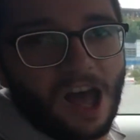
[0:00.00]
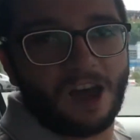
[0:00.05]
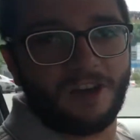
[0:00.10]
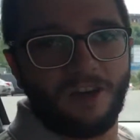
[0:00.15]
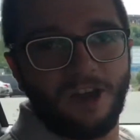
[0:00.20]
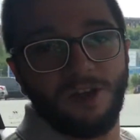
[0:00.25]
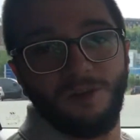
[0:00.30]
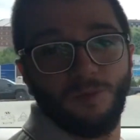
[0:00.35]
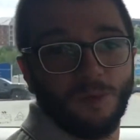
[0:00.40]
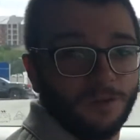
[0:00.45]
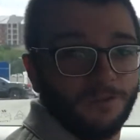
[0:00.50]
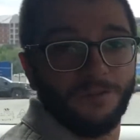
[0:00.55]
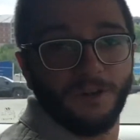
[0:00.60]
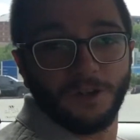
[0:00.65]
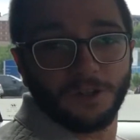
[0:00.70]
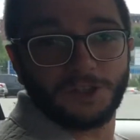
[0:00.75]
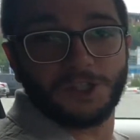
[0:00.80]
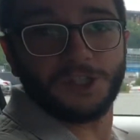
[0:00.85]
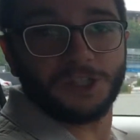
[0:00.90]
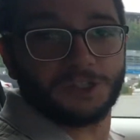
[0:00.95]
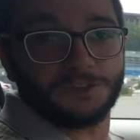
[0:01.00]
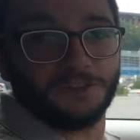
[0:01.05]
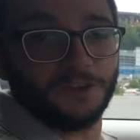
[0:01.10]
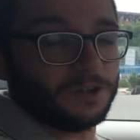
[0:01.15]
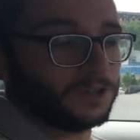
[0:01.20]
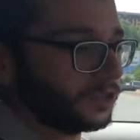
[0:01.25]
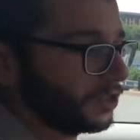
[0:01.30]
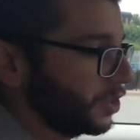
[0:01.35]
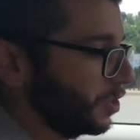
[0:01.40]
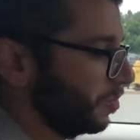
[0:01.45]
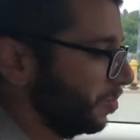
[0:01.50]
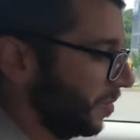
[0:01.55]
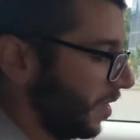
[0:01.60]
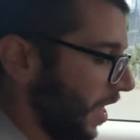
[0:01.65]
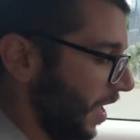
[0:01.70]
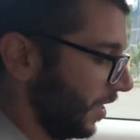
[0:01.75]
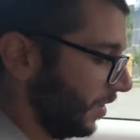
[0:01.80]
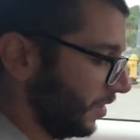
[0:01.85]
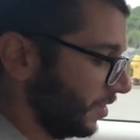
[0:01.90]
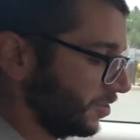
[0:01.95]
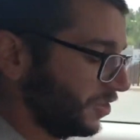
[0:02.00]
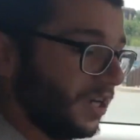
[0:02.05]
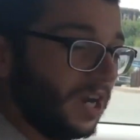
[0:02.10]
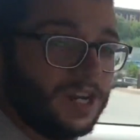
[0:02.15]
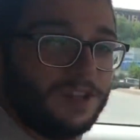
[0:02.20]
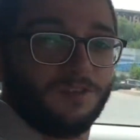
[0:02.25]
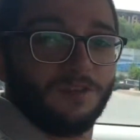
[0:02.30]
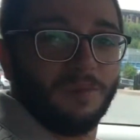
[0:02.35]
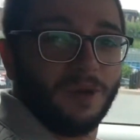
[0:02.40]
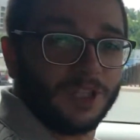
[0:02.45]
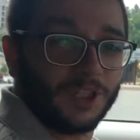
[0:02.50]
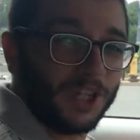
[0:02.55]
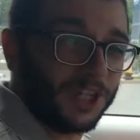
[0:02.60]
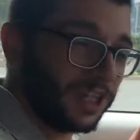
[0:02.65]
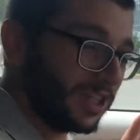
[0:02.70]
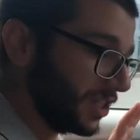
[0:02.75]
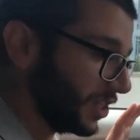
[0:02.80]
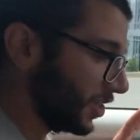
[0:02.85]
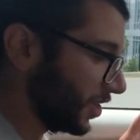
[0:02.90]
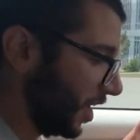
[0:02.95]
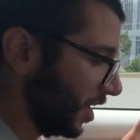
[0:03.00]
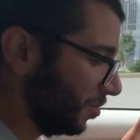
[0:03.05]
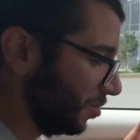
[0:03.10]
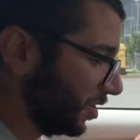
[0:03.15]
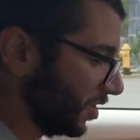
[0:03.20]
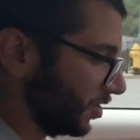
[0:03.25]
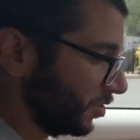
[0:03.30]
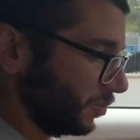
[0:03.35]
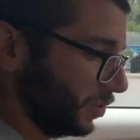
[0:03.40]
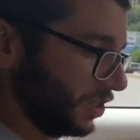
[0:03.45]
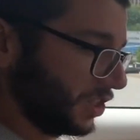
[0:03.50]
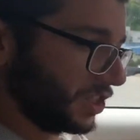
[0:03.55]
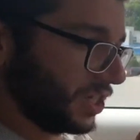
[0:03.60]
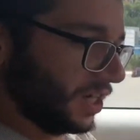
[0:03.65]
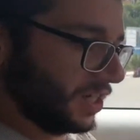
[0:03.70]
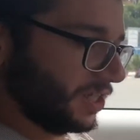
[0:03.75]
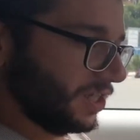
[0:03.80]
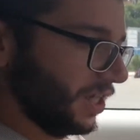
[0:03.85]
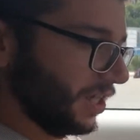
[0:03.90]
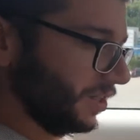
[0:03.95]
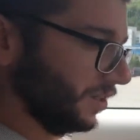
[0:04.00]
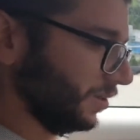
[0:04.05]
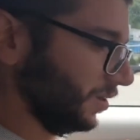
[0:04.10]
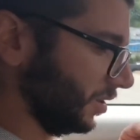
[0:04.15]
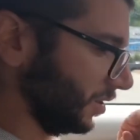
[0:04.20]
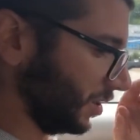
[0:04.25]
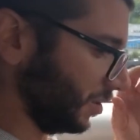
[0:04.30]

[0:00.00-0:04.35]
right, well, first things first, there's not even much I can say because we just got to take a look